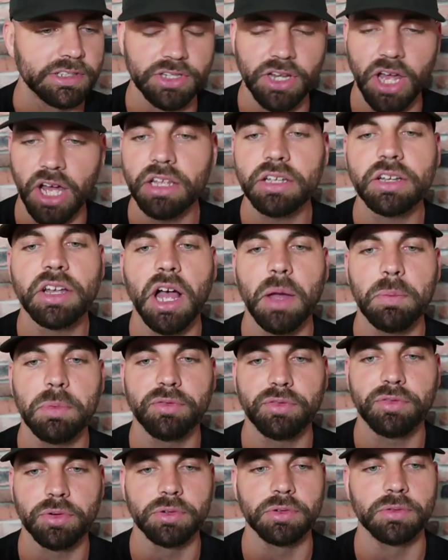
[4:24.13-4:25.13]
not
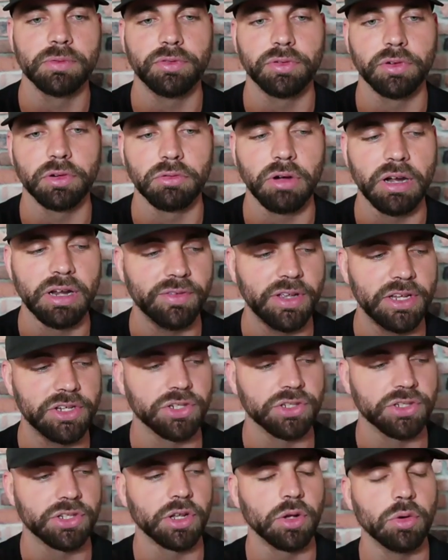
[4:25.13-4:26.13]
uncommon for
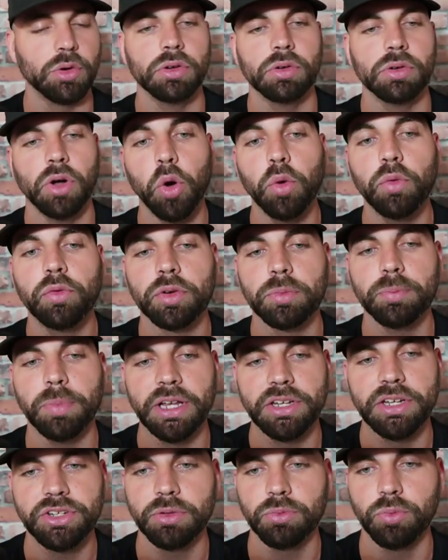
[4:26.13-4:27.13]
renovations to go over
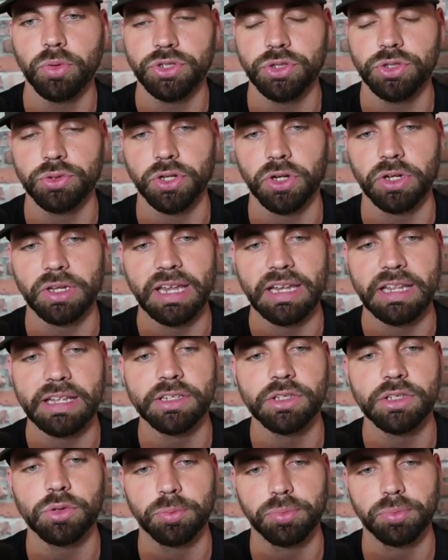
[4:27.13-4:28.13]
budget once you start getting
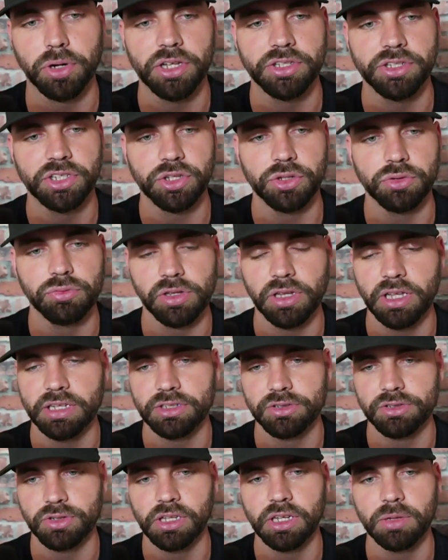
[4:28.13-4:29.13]
into a project and you realize
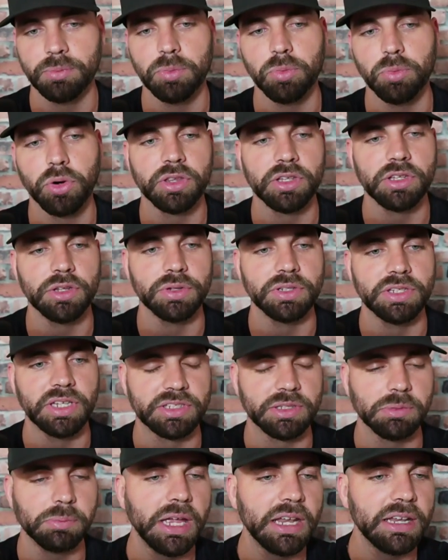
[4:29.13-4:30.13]
there's a little bit more than you
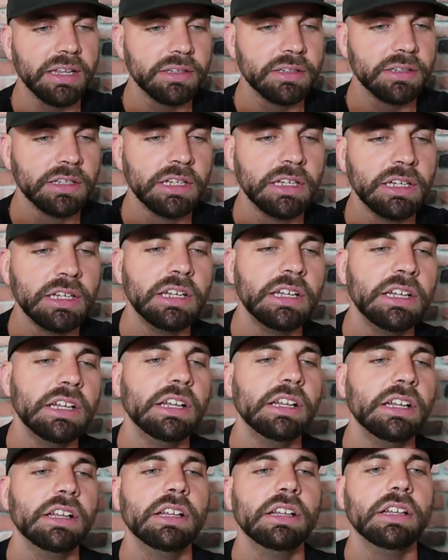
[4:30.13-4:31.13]
anticipated.
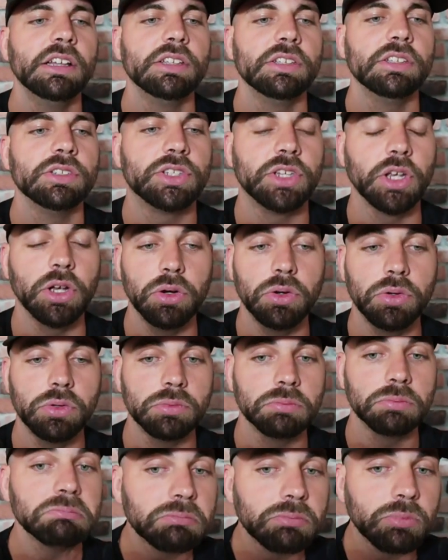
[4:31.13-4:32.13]

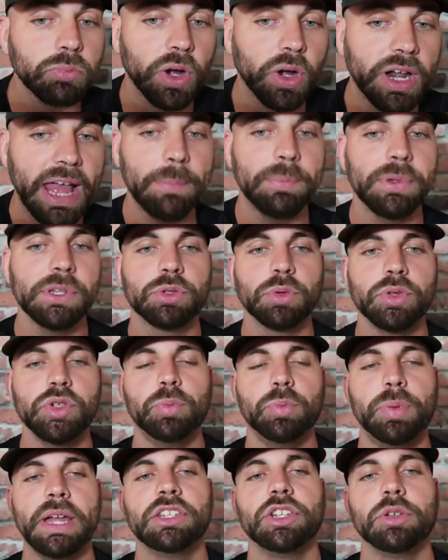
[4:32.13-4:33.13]
So what happens when
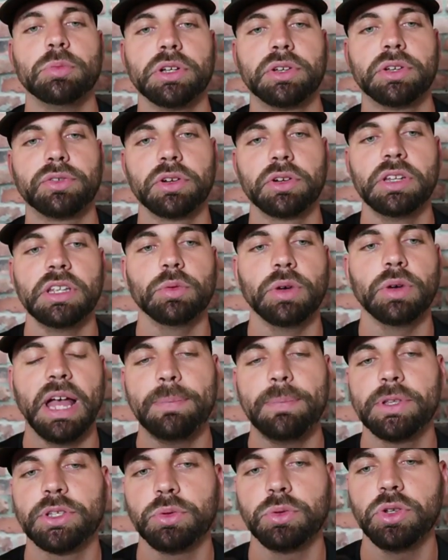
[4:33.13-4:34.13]
you pay too much for a deal? What
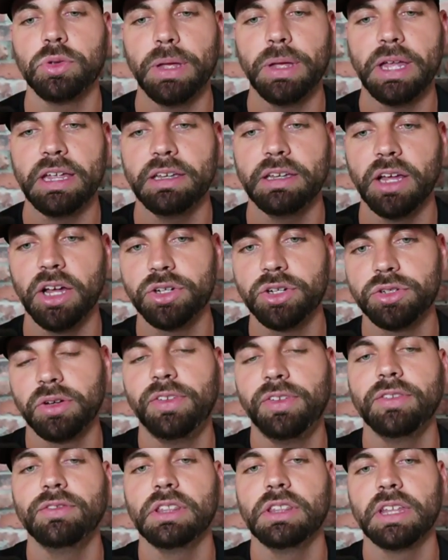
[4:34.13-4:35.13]
happens when you paid
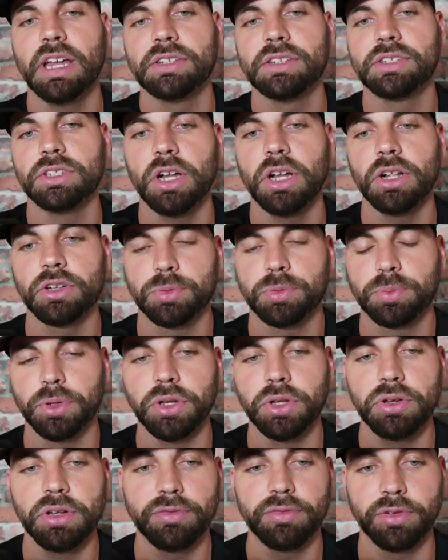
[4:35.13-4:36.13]
$150,000 per
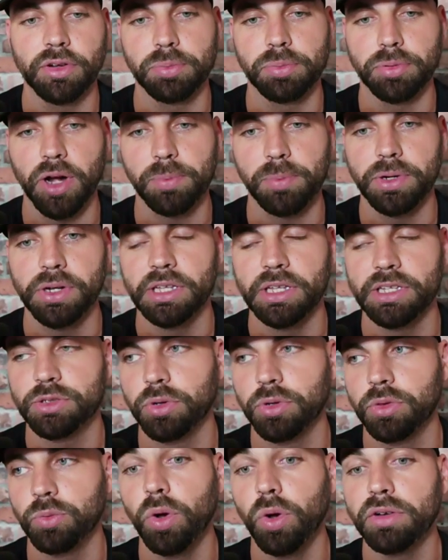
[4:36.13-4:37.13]
unit for a property that's
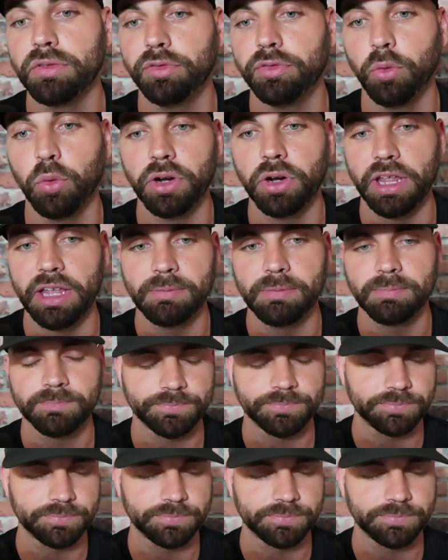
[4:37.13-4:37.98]
worth $140,000?